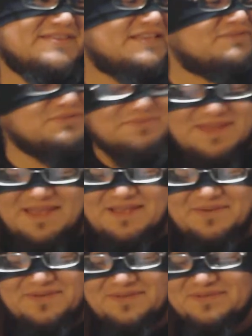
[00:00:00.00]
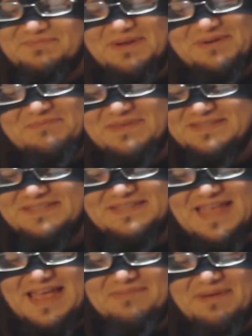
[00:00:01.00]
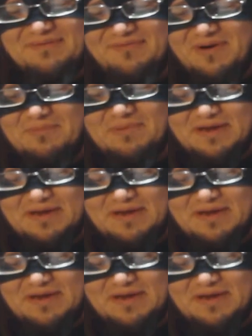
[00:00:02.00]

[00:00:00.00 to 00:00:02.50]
It's better than Mrs. Dad by far.